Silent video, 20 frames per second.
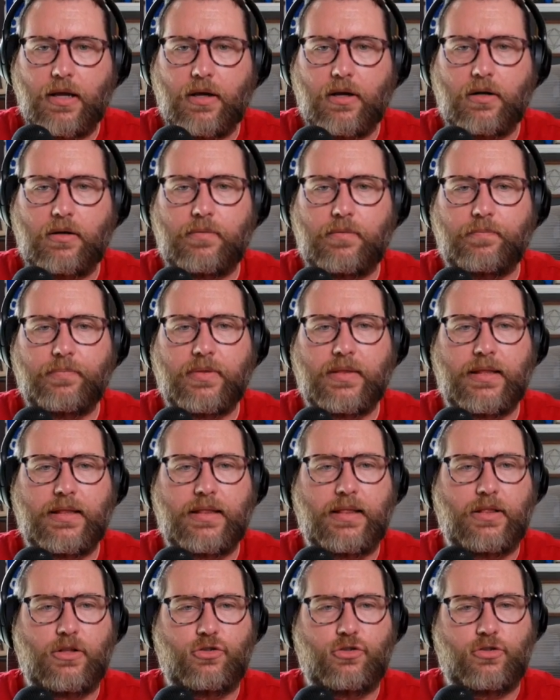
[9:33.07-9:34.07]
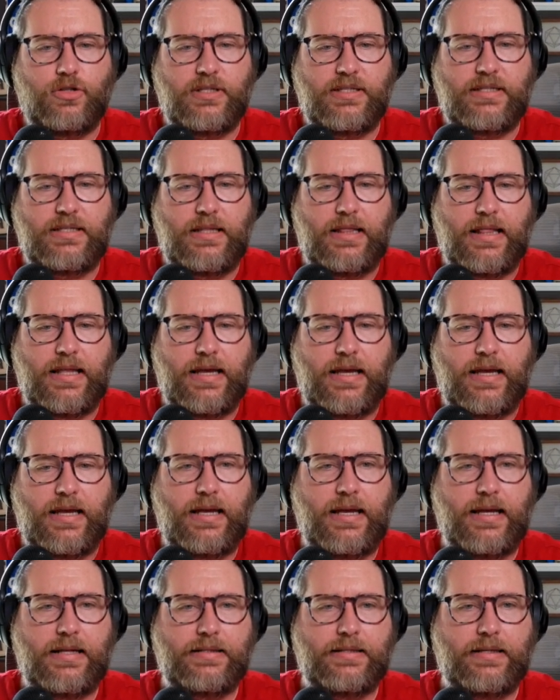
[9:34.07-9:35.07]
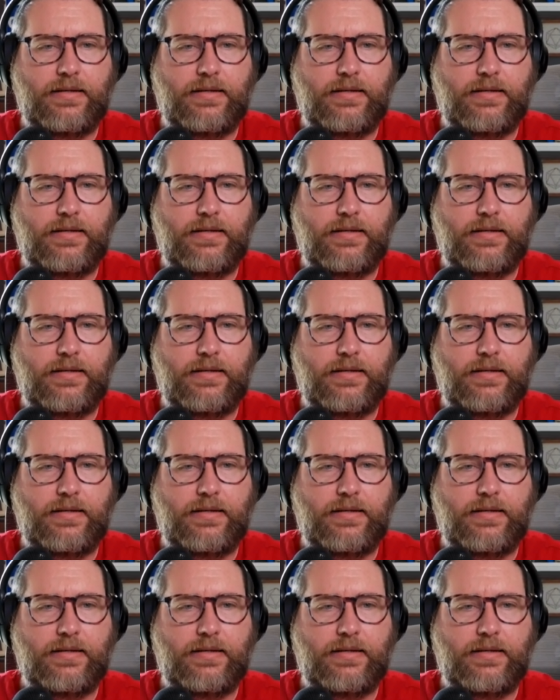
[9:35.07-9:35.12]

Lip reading: Oh, shouldn't see that.